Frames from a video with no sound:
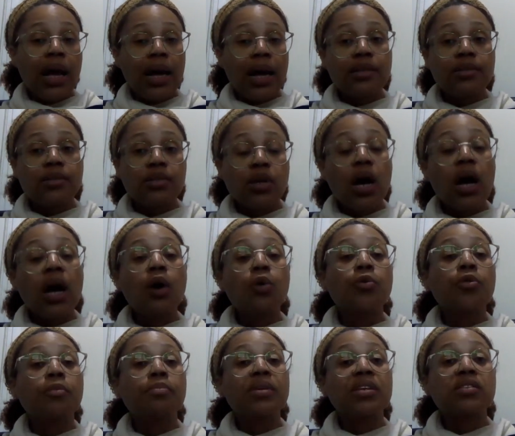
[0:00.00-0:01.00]
as to how
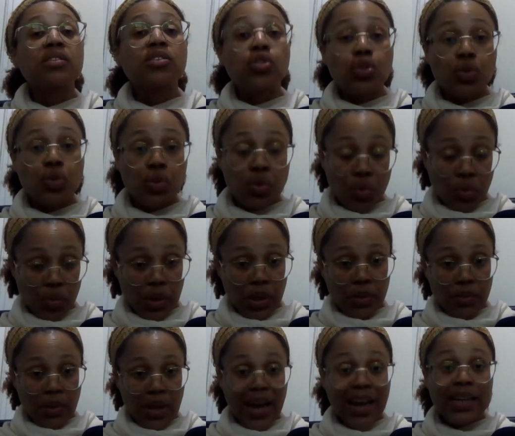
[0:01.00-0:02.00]
the business is doing,
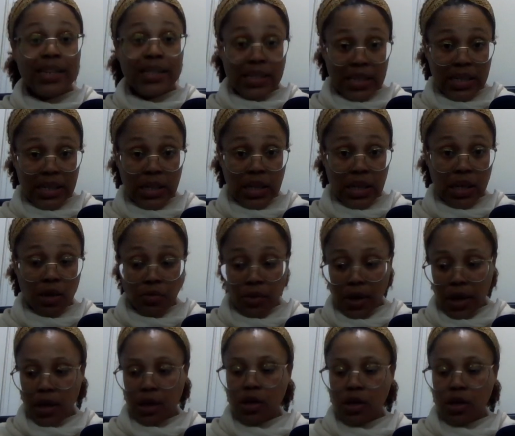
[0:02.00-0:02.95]
ideally, right?